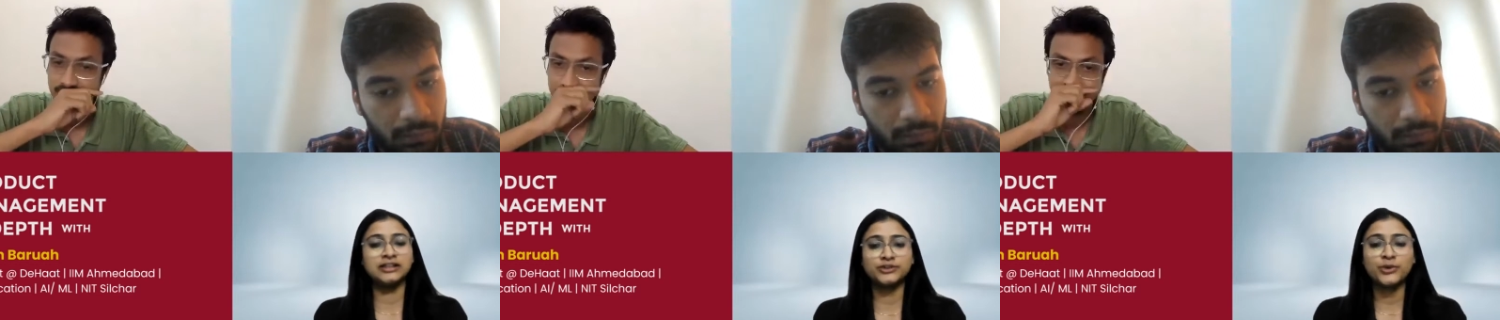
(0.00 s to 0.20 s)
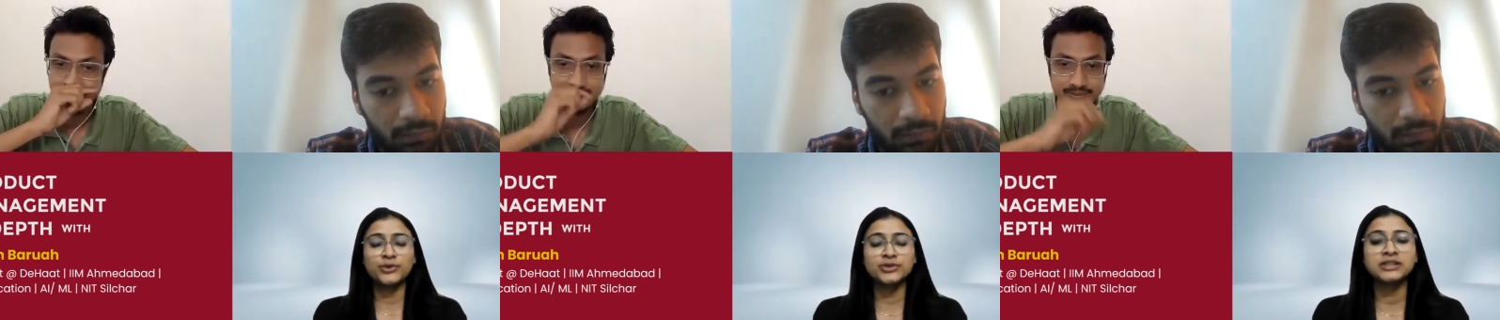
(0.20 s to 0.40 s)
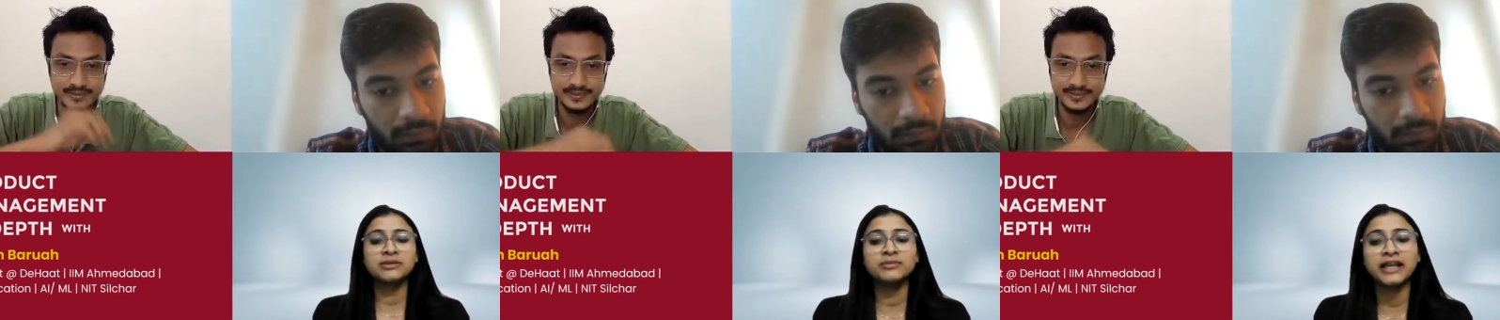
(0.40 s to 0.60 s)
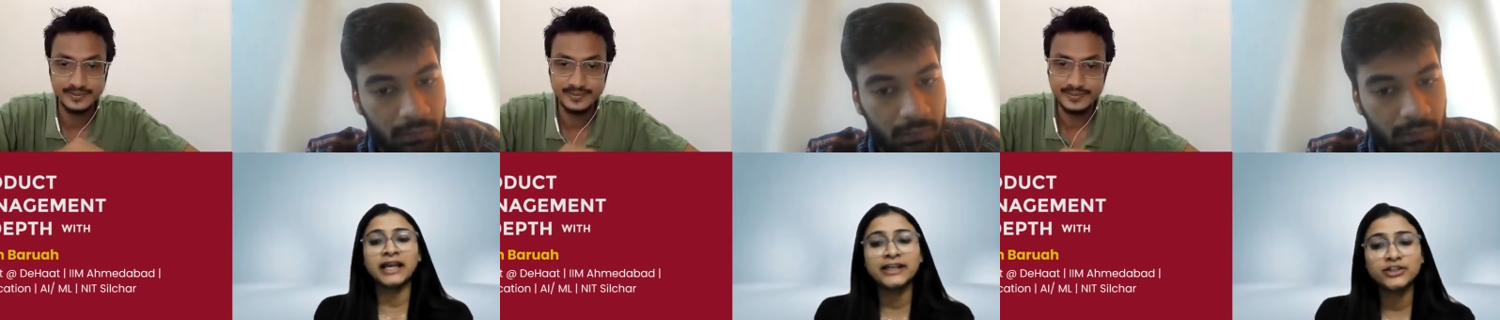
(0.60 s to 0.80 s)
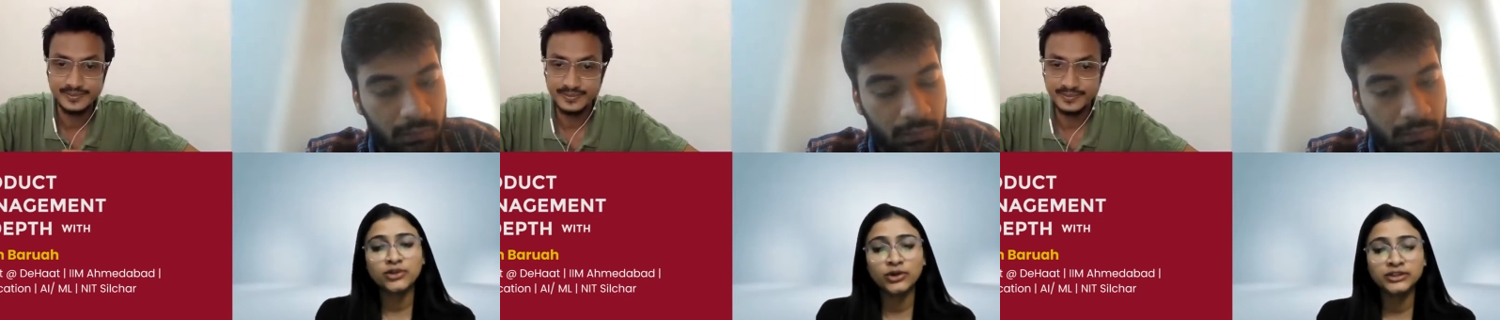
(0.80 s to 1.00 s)
Speaker 1: throw some
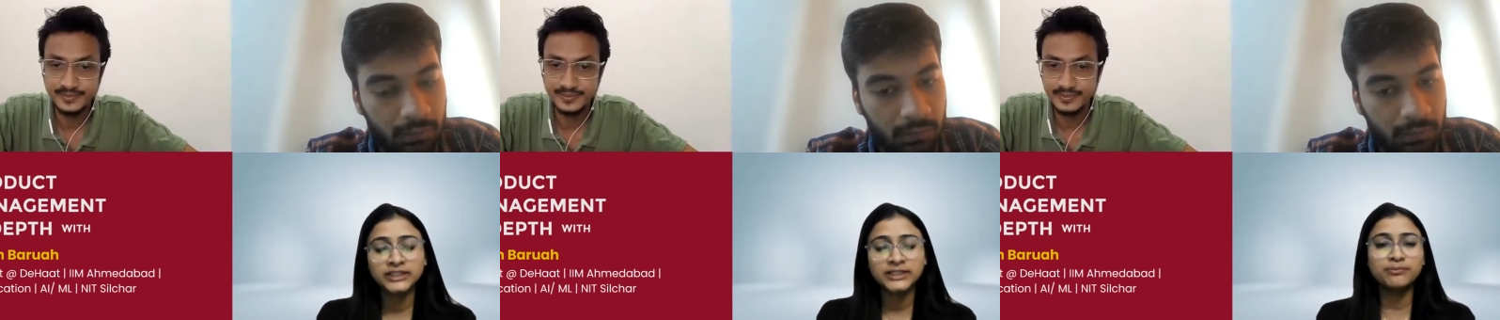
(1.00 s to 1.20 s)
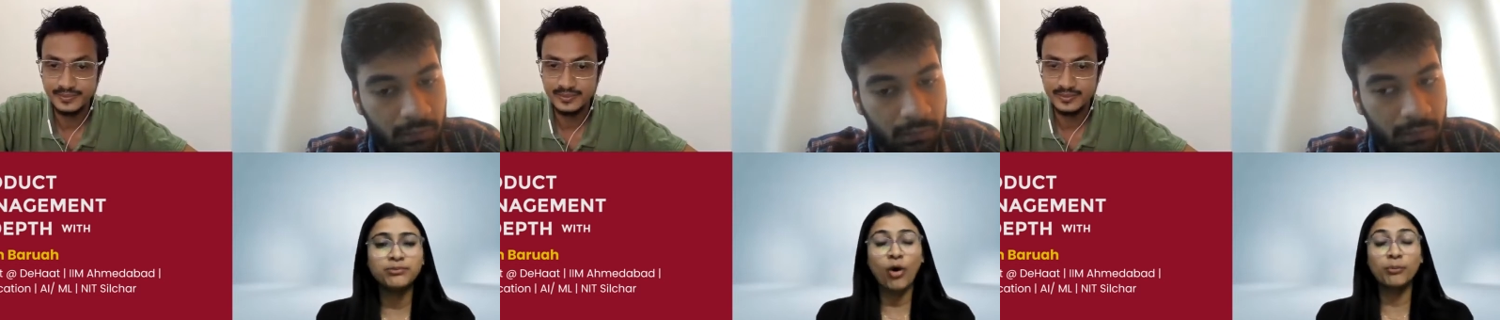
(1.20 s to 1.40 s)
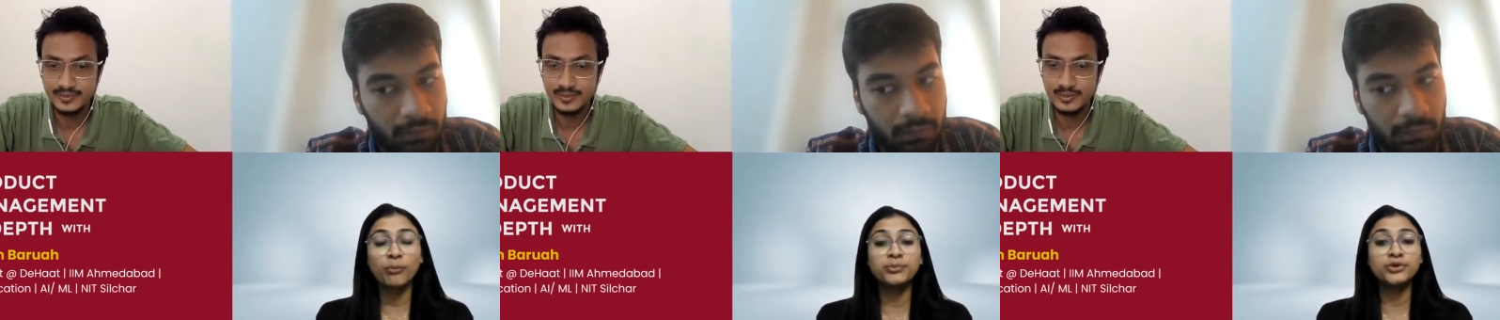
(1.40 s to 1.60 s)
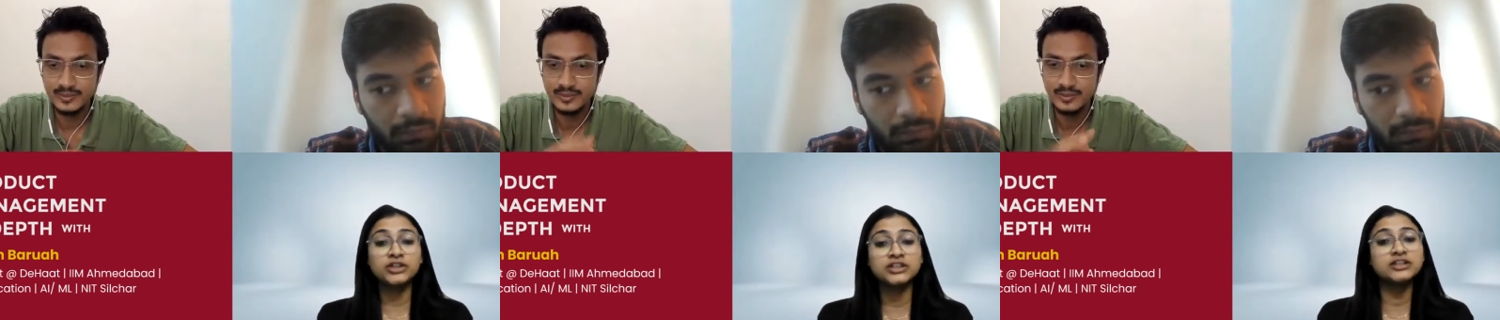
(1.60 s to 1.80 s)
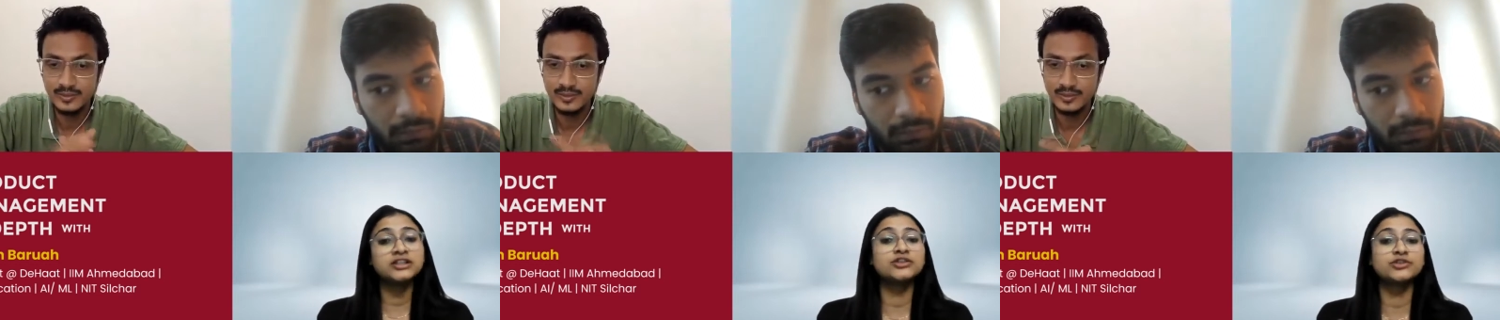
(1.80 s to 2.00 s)
light on the
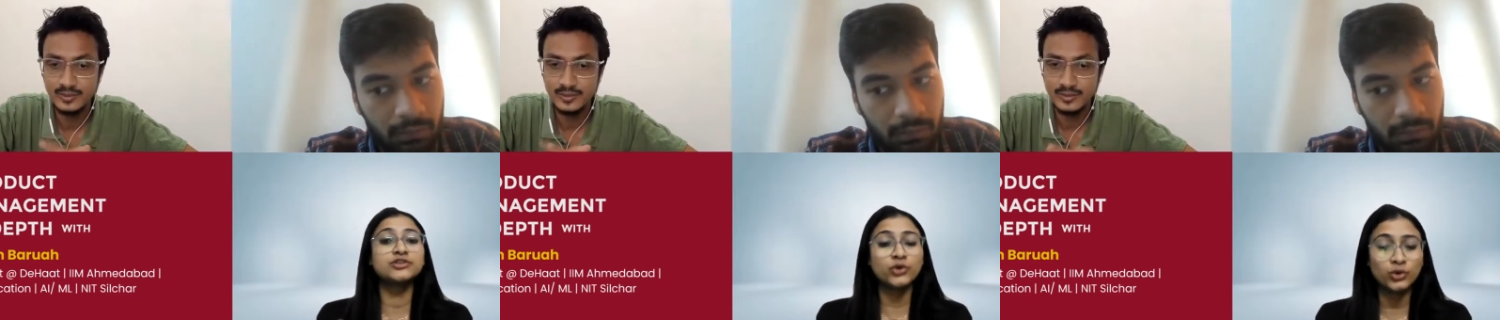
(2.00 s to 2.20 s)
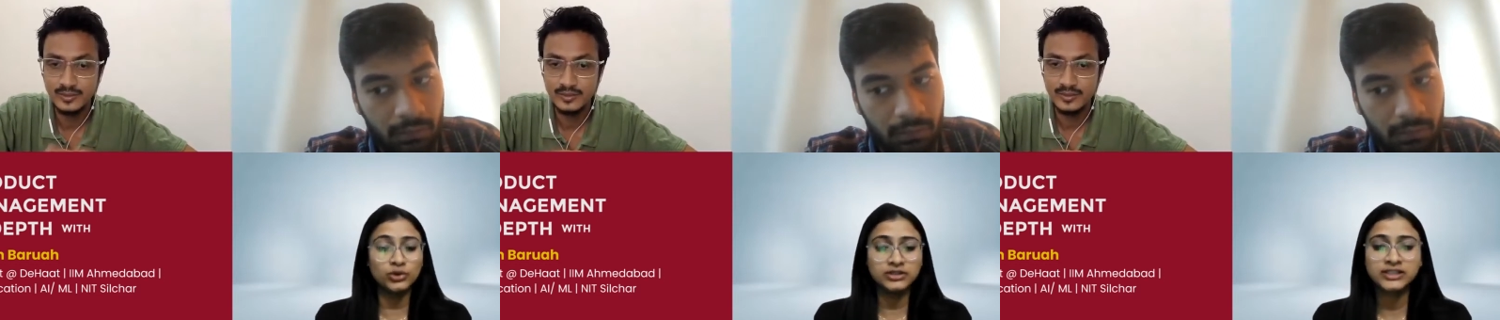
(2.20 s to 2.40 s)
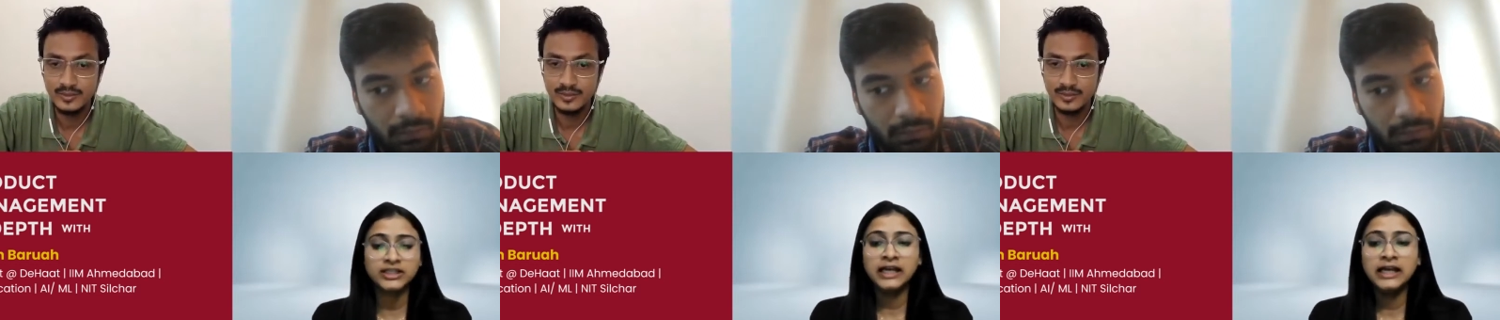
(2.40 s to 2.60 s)
popular roles